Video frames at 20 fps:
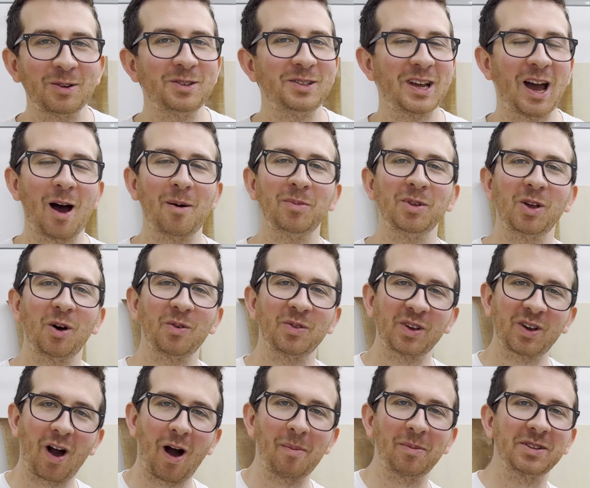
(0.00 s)
down below in the
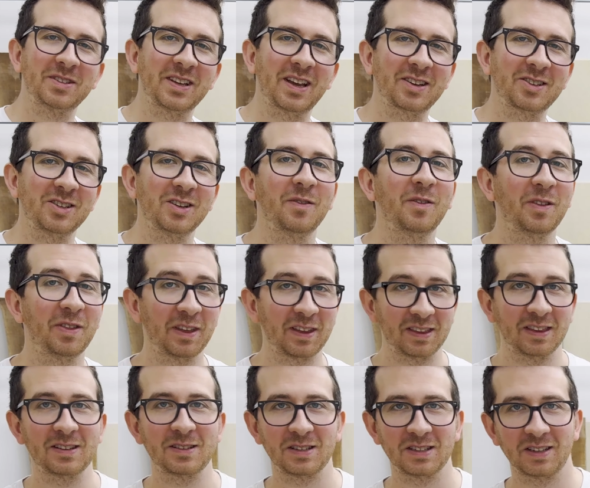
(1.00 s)
comment section if you think
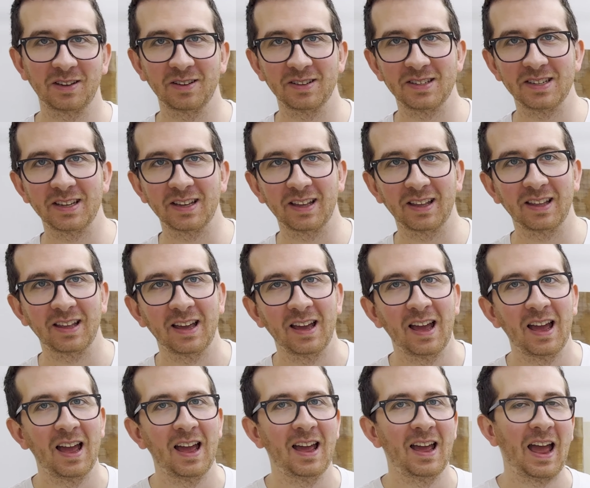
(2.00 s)
this is a good deal.
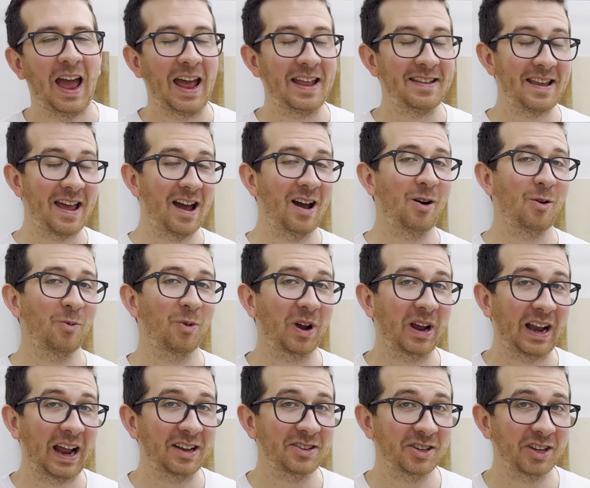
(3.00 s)
And now we're
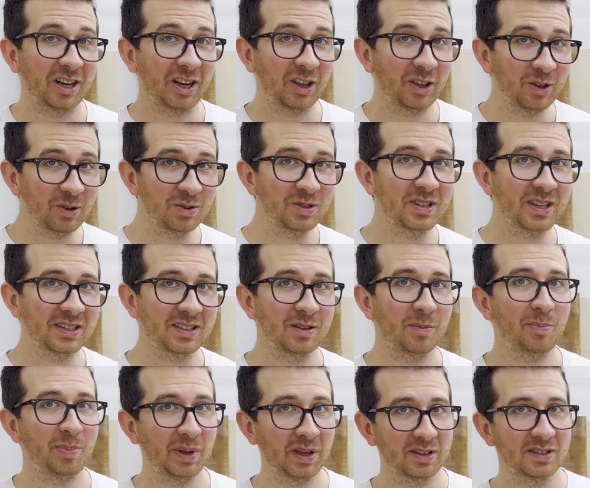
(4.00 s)
actually gonna use this to
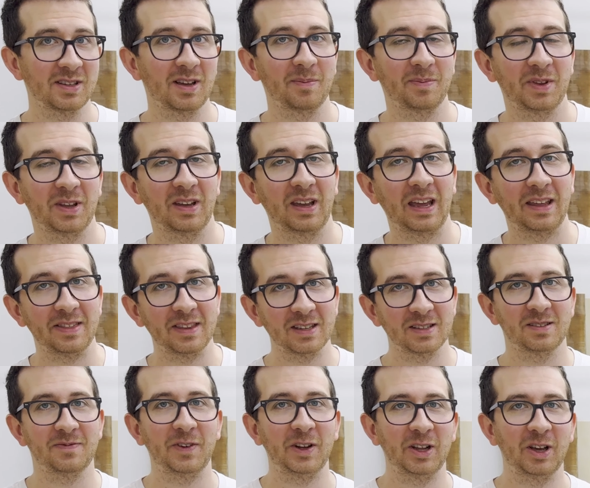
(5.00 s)
build something in this
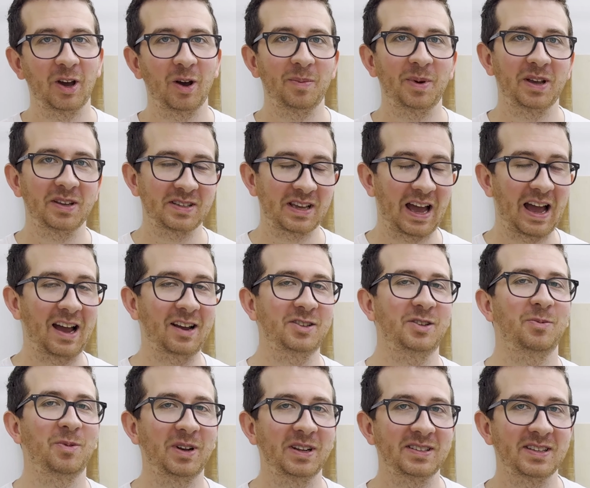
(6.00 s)
video because I actually
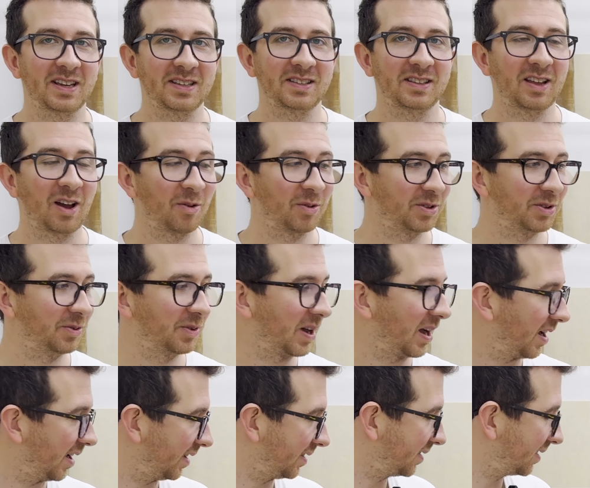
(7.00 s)
wanna test it out with you
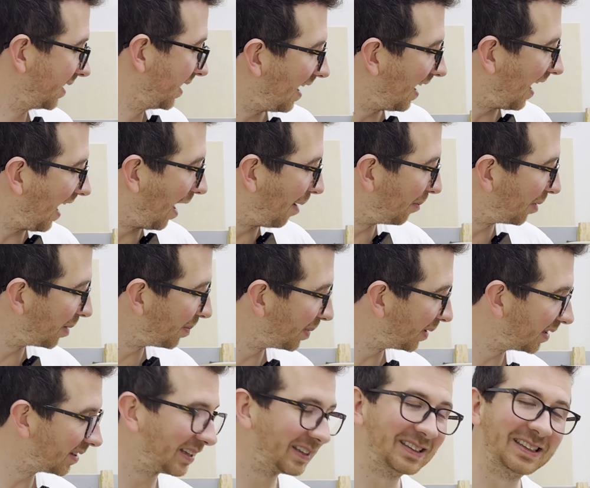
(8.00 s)
guys. I'm gonna
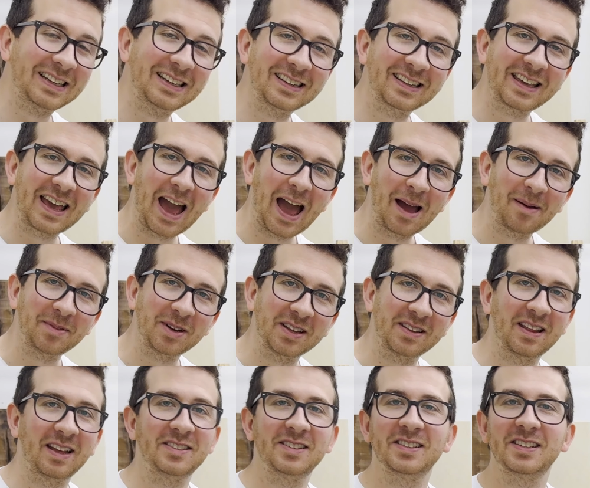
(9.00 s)
build a little cabinet
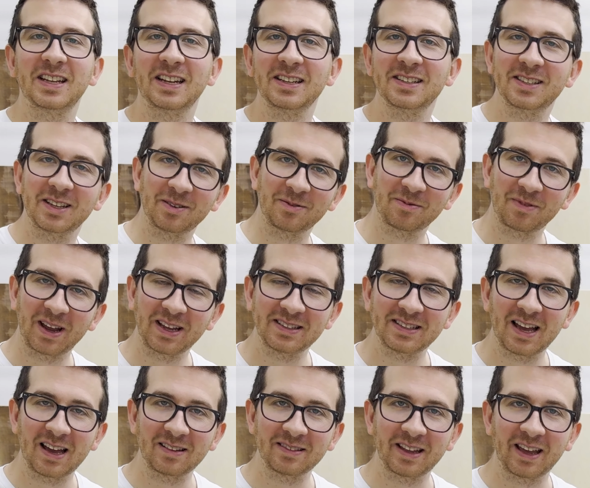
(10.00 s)
that's just gonna sit right
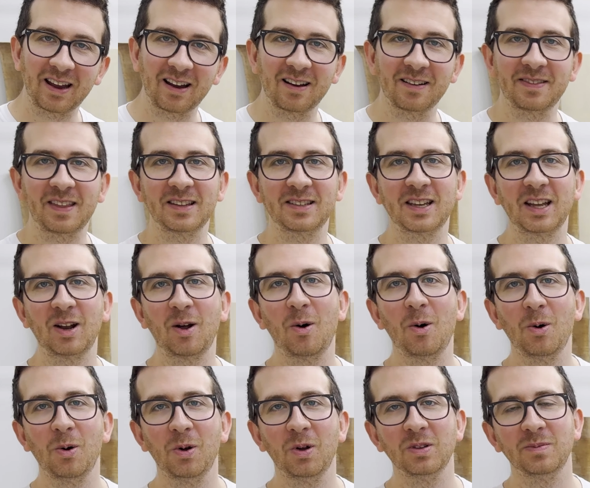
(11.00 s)
down there that's gonna
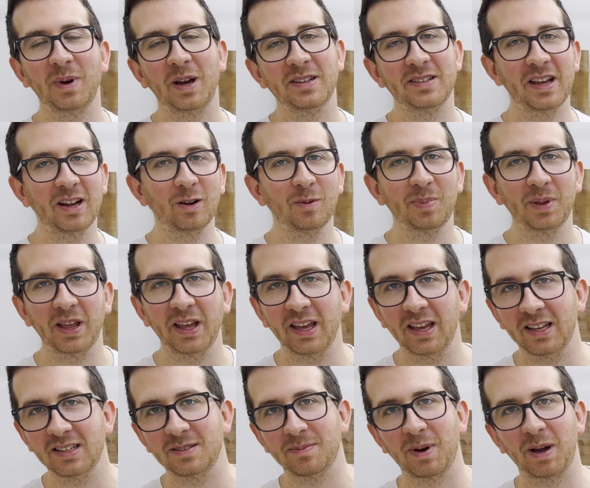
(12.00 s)
hold my dado
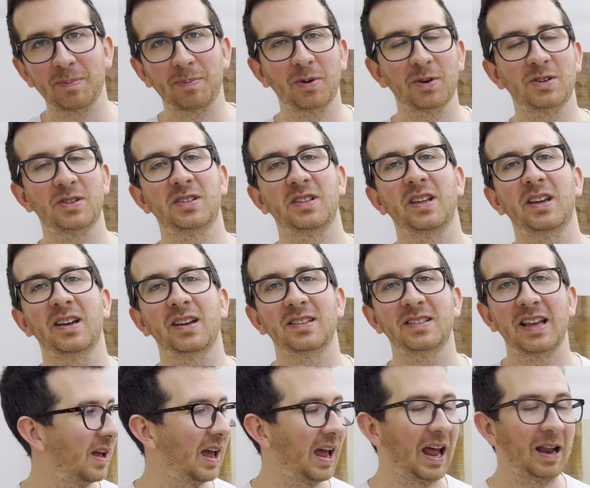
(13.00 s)
blades, my push sticks,
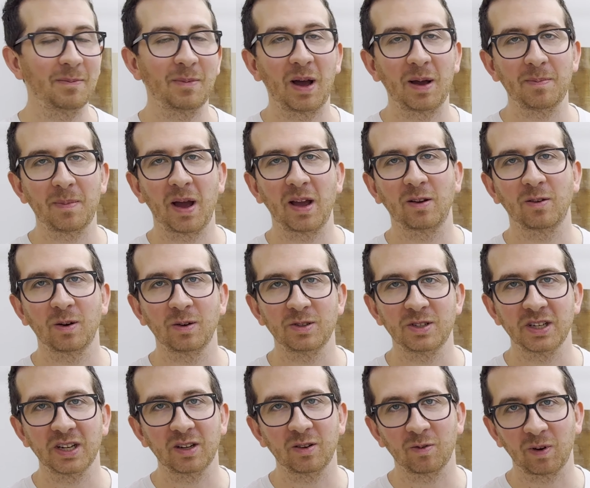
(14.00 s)
and my micro
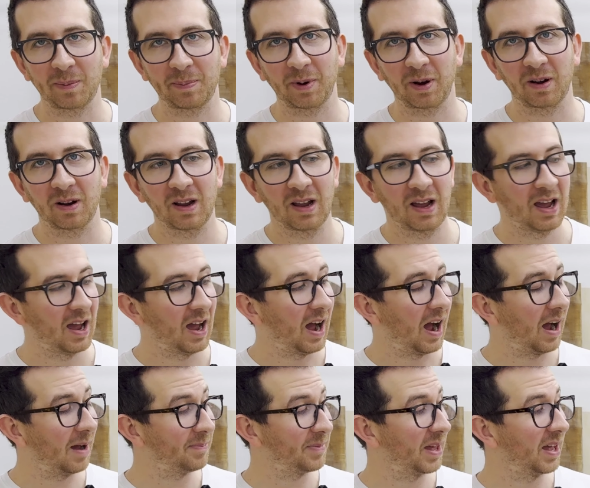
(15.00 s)
jig gripper.
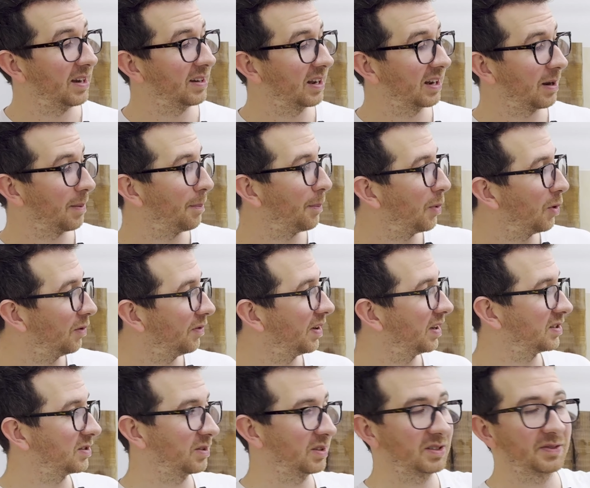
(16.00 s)
I'm then gonna move it
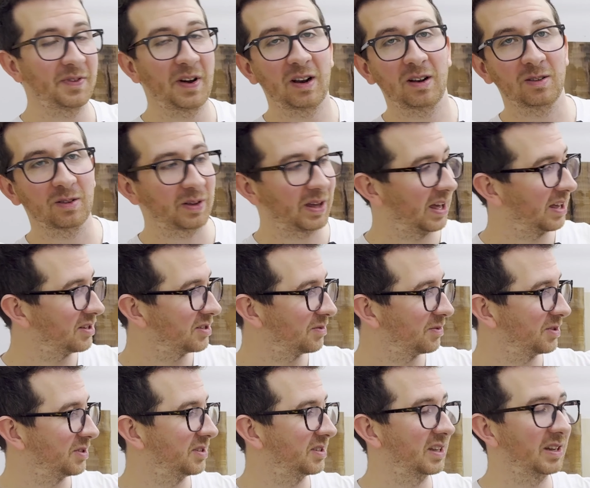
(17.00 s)
to its final location,
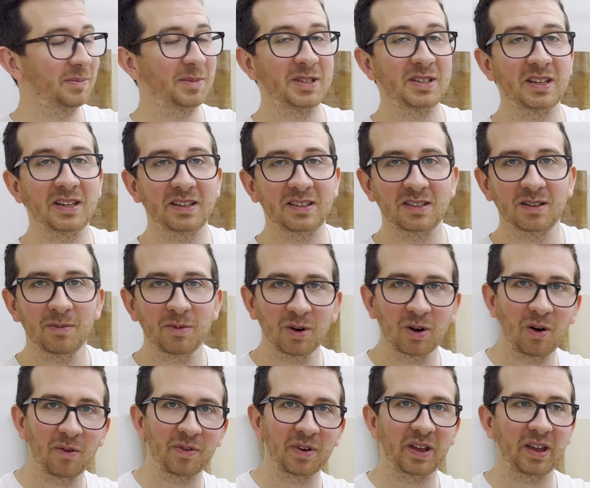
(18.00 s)
which is gonna be sitting somewhere
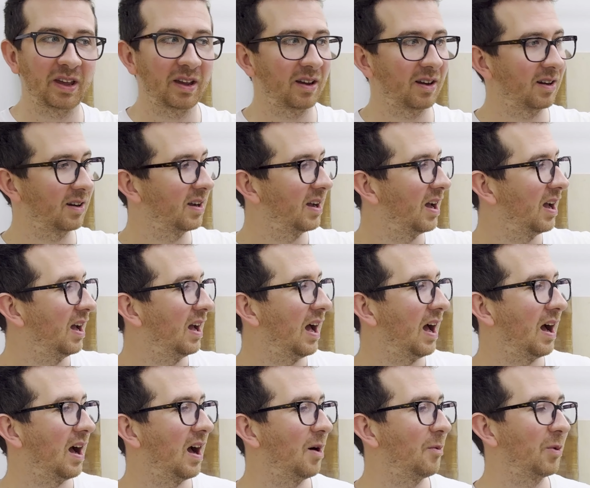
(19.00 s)
over here
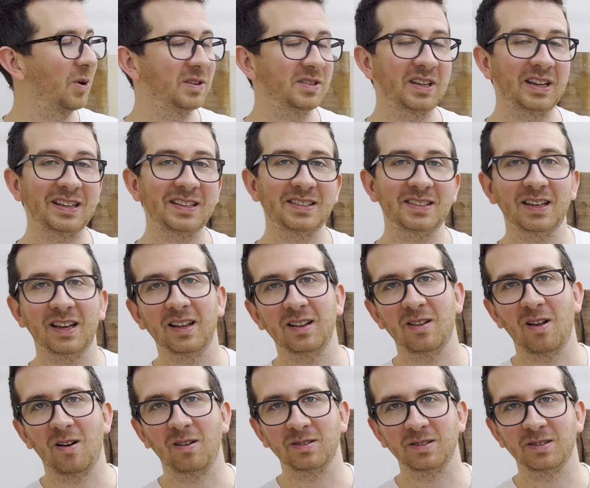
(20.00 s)
where it's gonna sit long